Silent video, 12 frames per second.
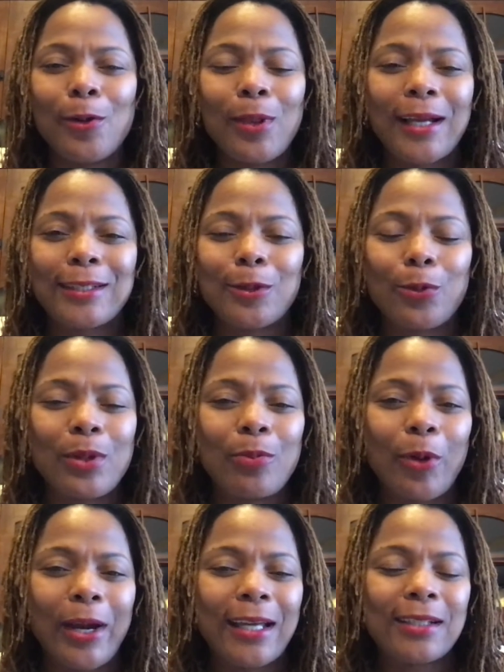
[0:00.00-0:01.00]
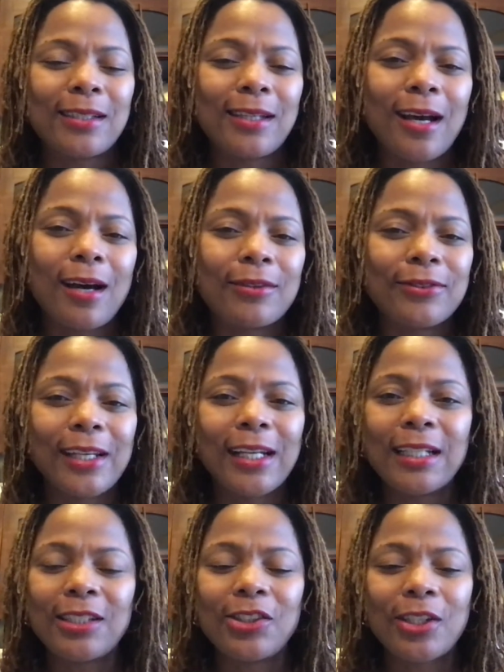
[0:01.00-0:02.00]
like to rebrand stuff, and
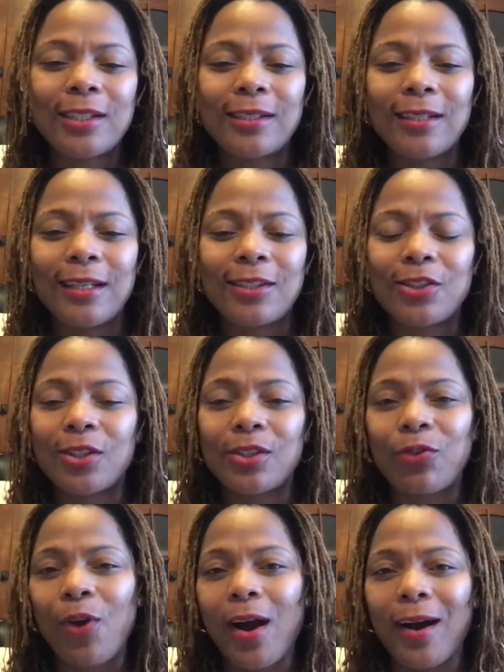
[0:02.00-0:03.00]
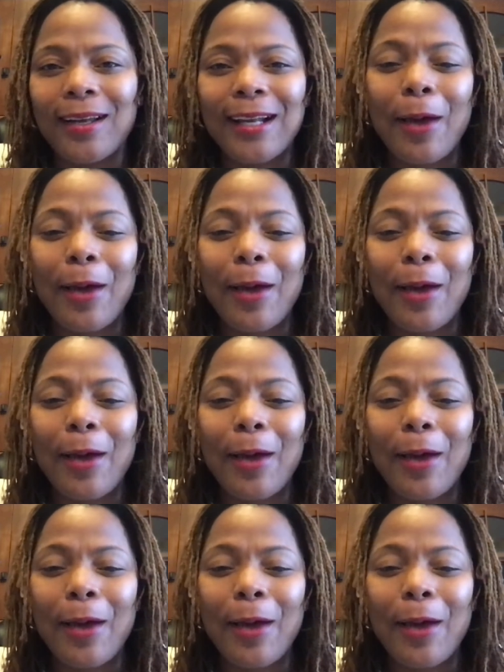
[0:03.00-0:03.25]
it's just fraud.